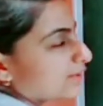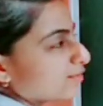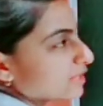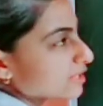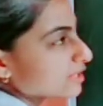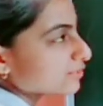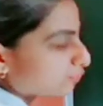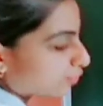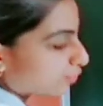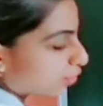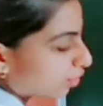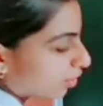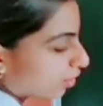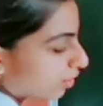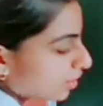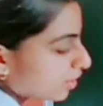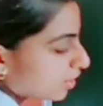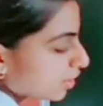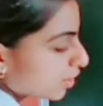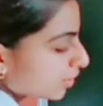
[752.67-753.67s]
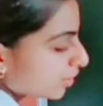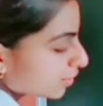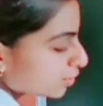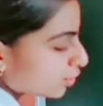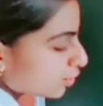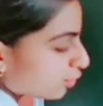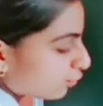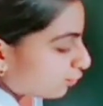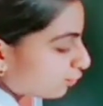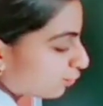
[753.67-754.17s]
is 4. So
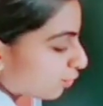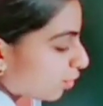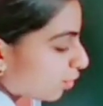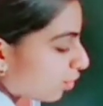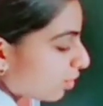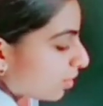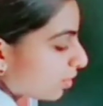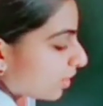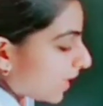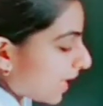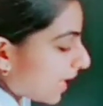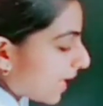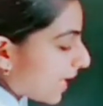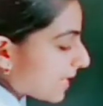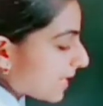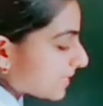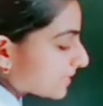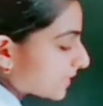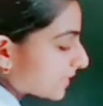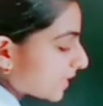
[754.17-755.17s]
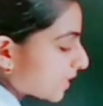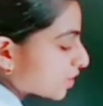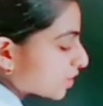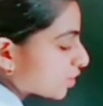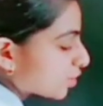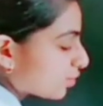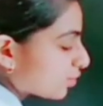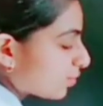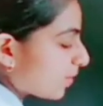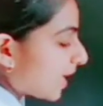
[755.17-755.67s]
4x
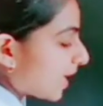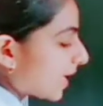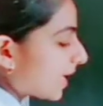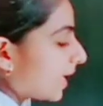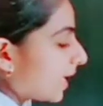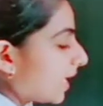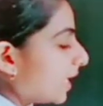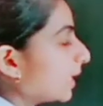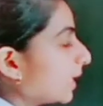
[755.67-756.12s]
square.